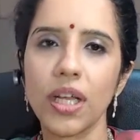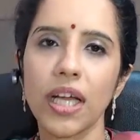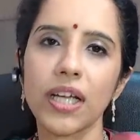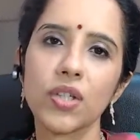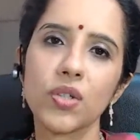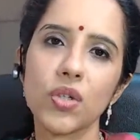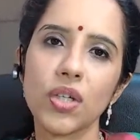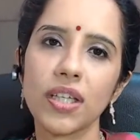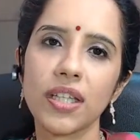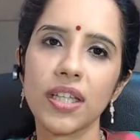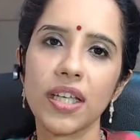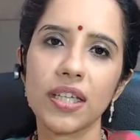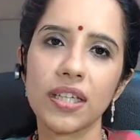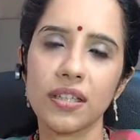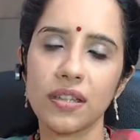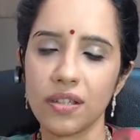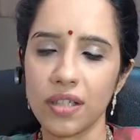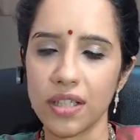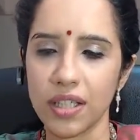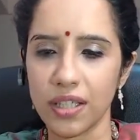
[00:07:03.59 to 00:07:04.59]
Nice to hear that,
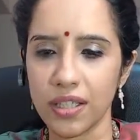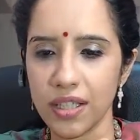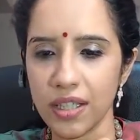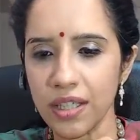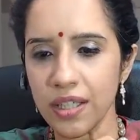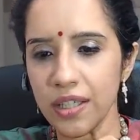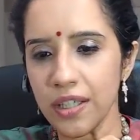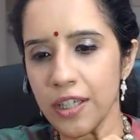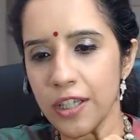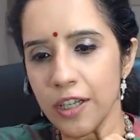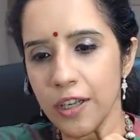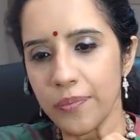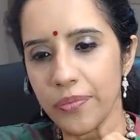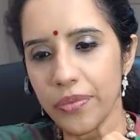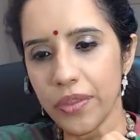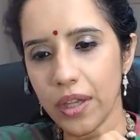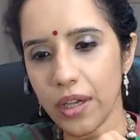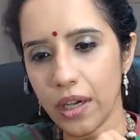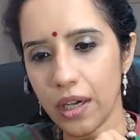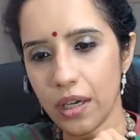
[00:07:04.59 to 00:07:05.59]
Indriyani.
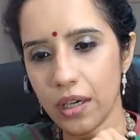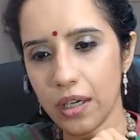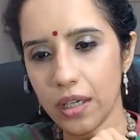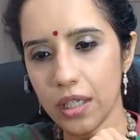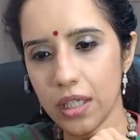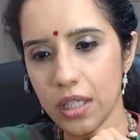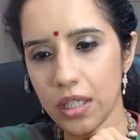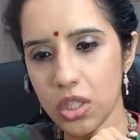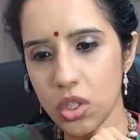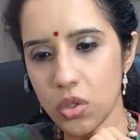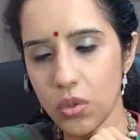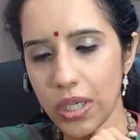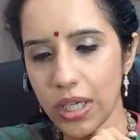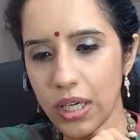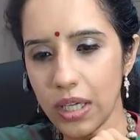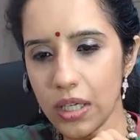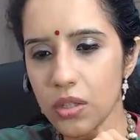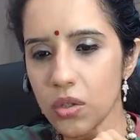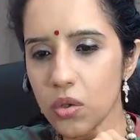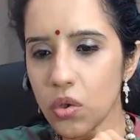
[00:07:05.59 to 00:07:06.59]

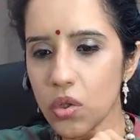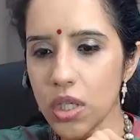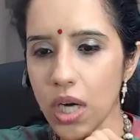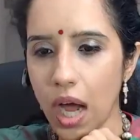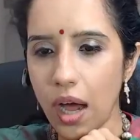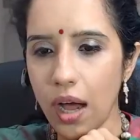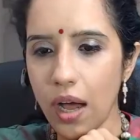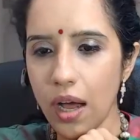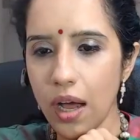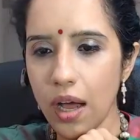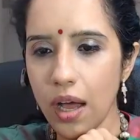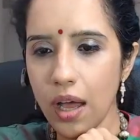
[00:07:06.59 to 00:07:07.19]
Twinkle Aurora.